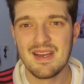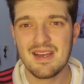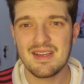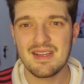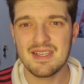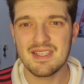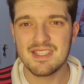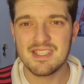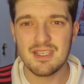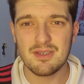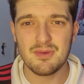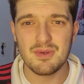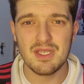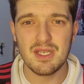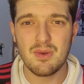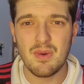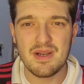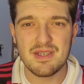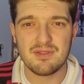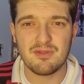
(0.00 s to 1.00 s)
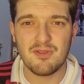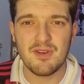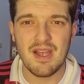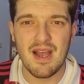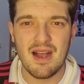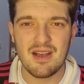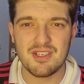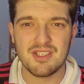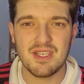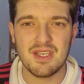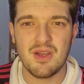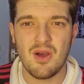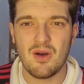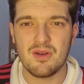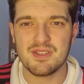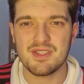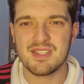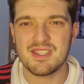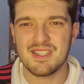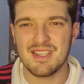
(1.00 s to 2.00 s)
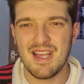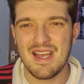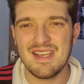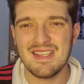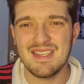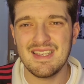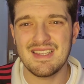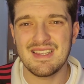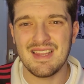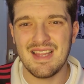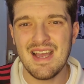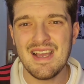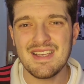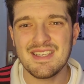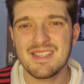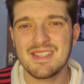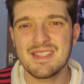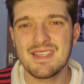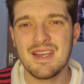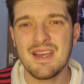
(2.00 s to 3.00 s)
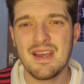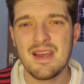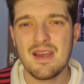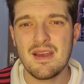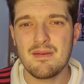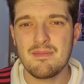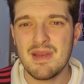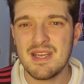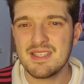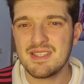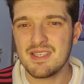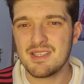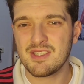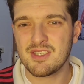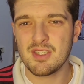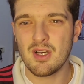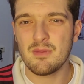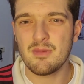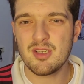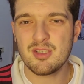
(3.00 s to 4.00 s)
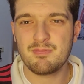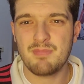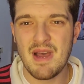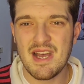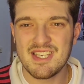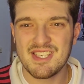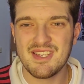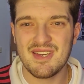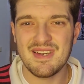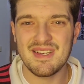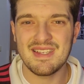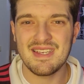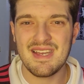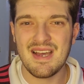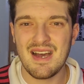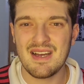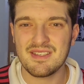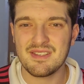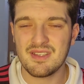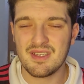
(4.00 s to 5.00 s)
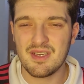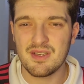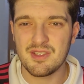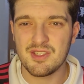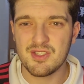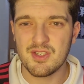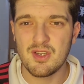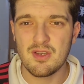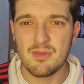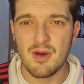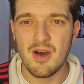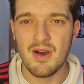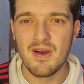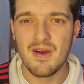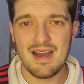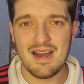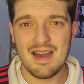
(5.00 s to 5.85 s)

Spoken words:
Considering the Quest 3 actually costs slightly less, makes it so much better in the eyes of the consumer.